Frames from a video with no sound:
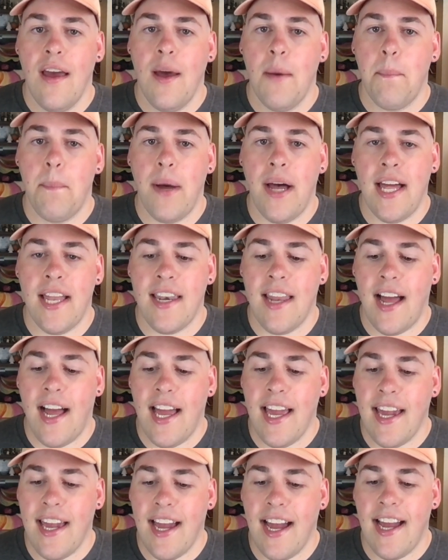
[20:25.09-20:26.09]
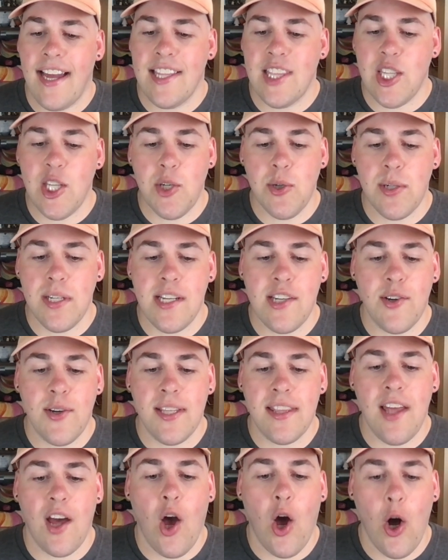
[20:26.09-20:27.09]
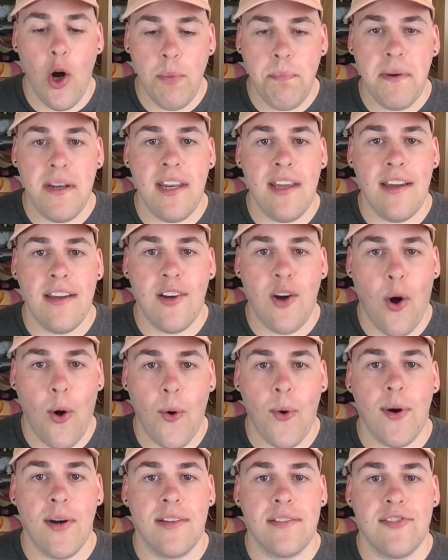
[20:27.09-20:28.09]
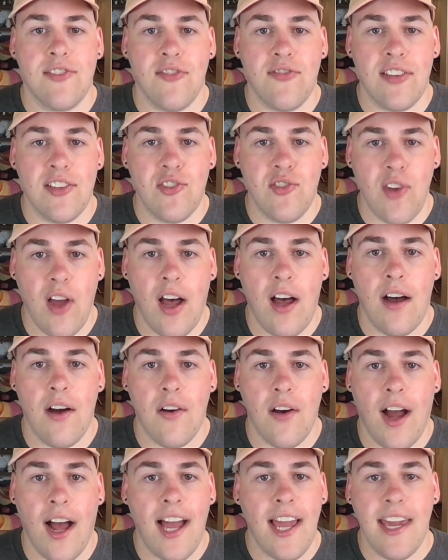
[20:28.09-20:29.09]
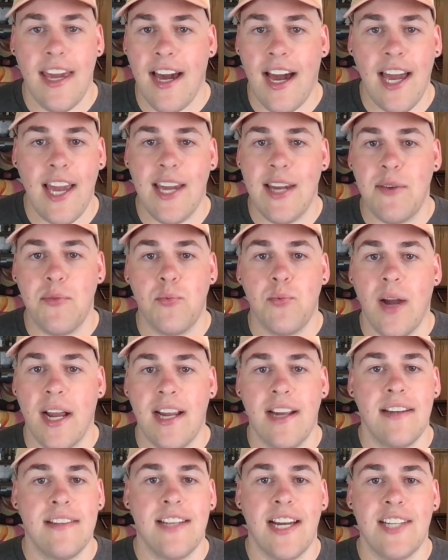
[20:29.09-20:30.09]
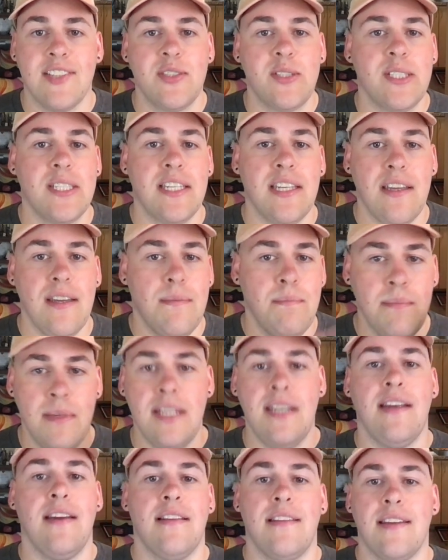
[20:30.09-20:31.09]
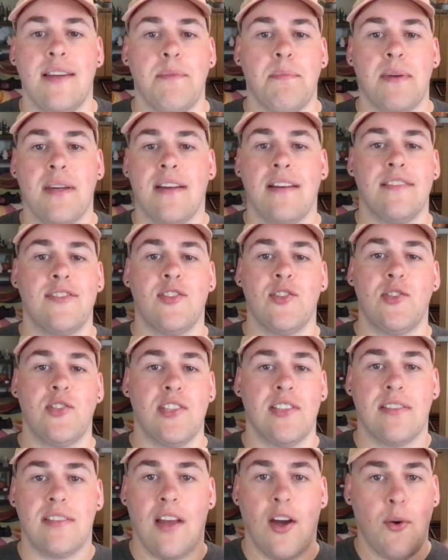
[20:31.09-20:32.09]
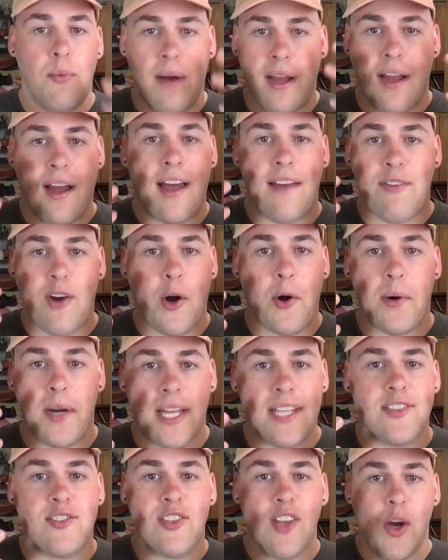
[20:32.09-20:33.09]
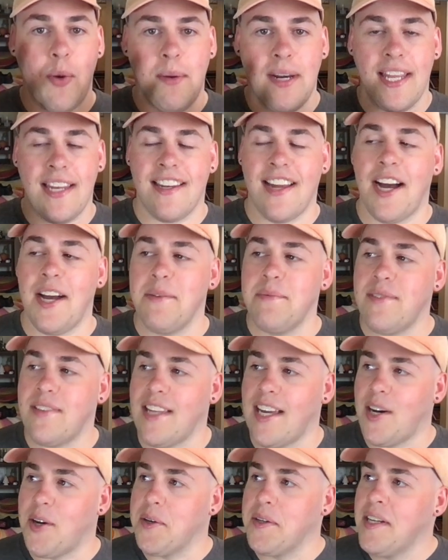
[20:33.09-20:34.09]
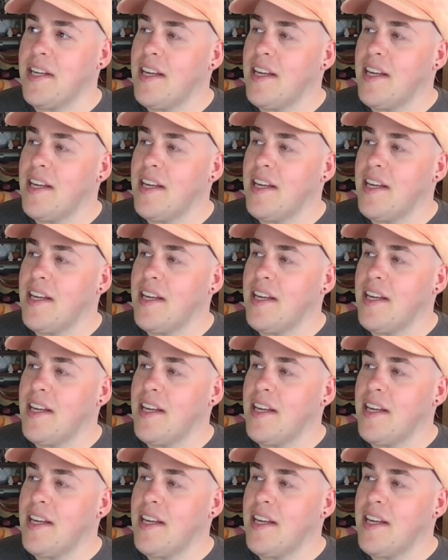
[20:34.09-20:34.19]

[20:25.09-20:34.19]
But I literally, during the opening chords of the song, I recognized it immediately because it's just, oh my God, I've heard it so many times now.